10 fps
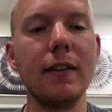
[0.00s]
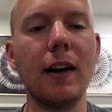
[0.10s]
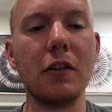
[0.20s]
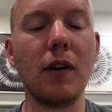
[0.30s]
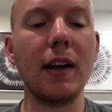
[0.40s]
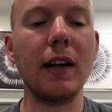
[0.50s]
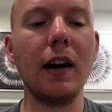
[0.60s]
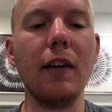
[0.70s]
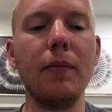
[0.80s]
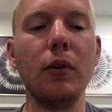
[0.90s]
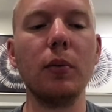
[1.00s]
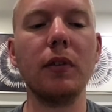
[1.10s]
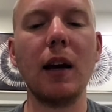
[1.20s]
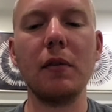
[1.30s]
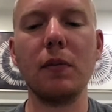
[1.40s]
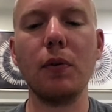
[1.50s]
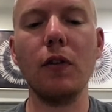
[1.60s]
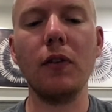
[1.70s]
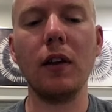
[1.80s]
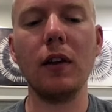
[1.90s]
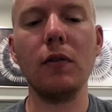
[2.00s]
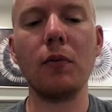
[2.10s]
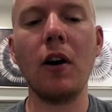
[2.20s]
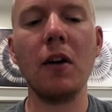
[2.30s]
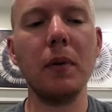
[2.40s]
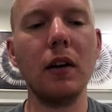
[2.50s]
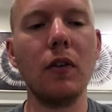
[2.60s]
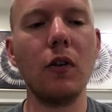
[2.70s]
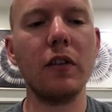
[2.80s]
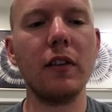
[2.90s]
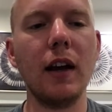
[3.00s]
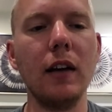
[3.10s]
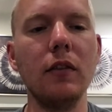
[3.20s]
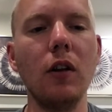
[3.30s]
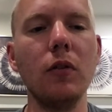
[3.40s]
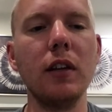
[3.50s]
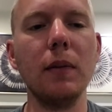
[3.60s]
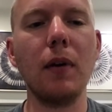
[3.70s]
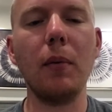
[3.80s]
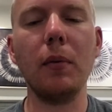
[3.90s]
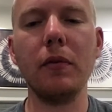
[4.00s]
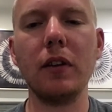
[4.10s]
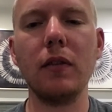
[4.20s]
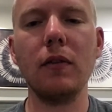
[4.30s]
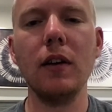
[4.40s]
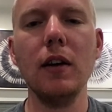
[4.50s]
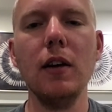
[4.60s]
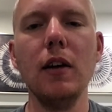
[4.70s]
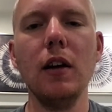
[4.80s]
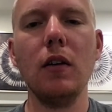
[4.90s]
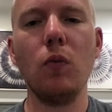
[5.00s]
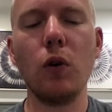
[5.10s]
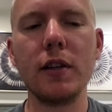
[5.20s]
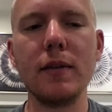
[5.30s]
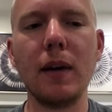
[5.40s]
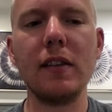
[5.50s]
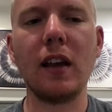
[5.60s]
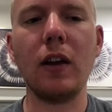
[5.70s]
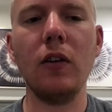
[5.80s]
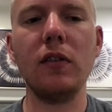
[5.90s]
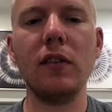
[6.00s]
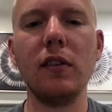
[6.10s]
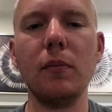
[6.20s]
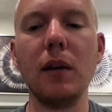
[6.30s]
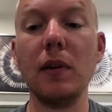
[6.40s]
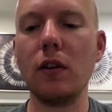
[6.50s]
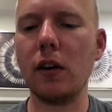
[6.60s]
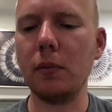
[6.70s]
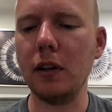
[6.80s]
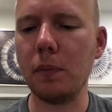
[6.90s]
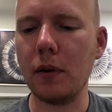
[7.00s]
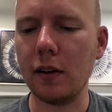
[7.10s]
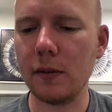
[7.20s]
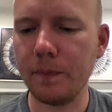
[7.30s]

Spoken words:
I tried getting off multiple times to prove that he was wrong, but of course I had low T problems that worsened my psychosis and made me incredibly depressed.